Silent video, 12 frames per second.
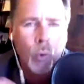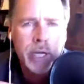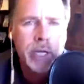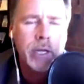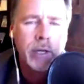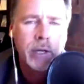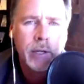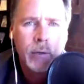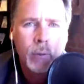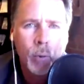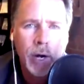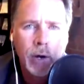week
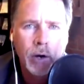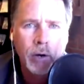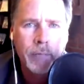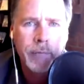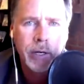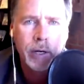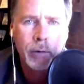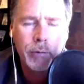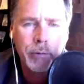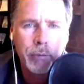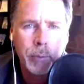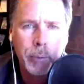where,
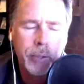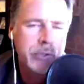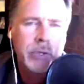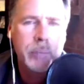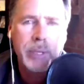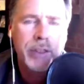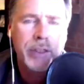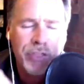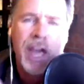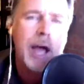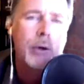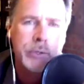the book's going to be in
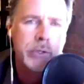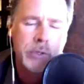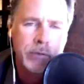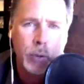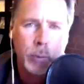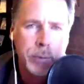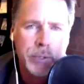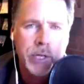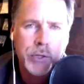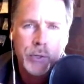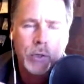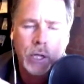thousands of your
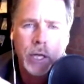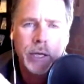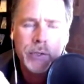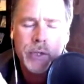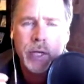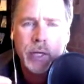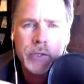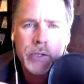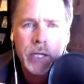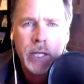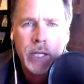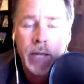potential clients' hands.
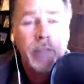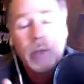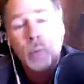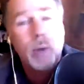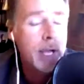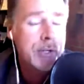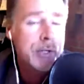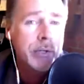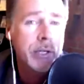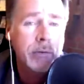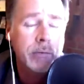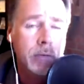And then we
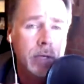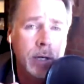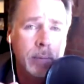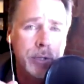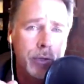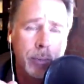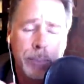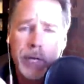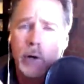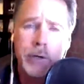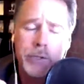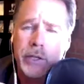actually do the
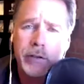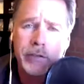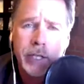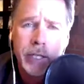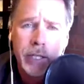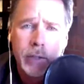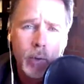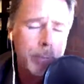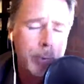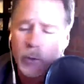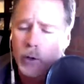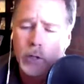PR stuff. We
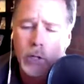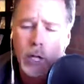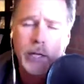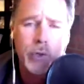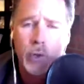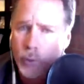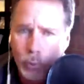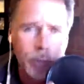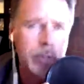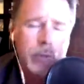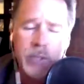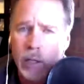book our clients on
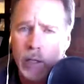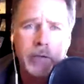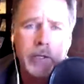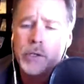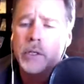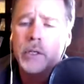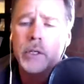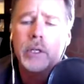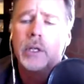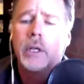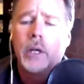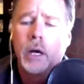real television,
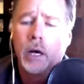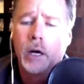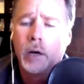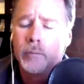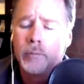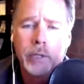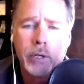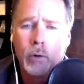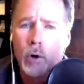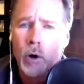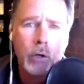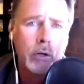
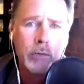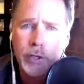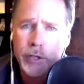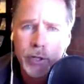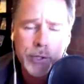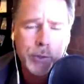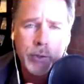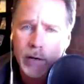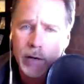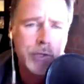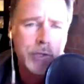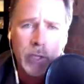all over the country.
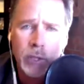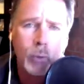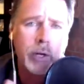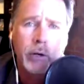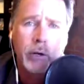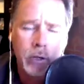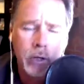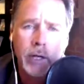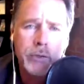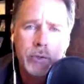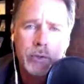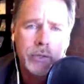Every single week, our
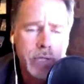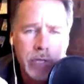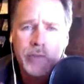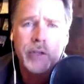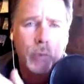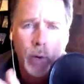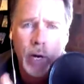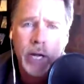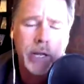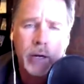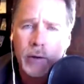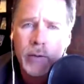clients are on TV,
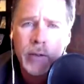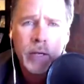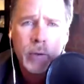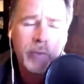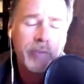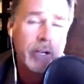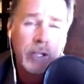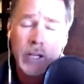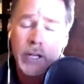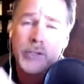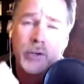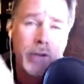radio. We've had
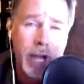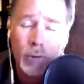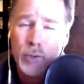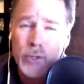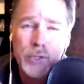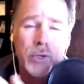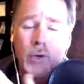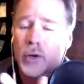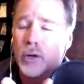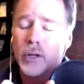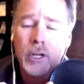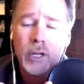clients on Howard
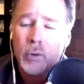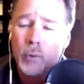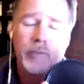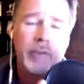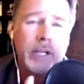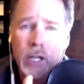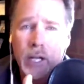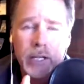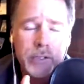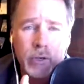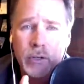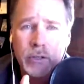Stern. We've had
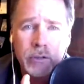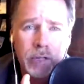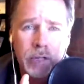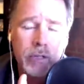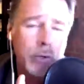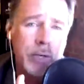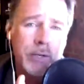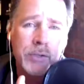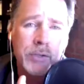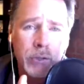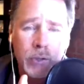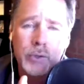clients in
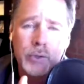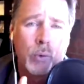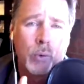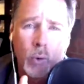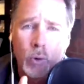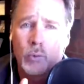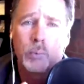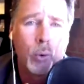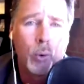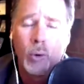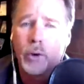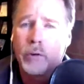U.S. News and World
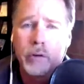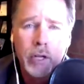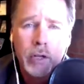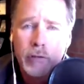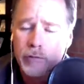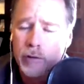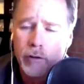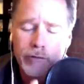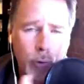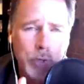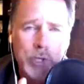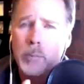Report,
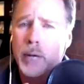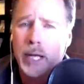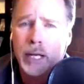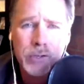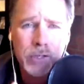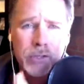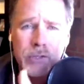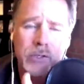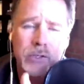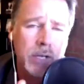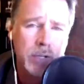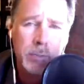Fortune Magazine,
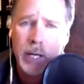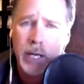Success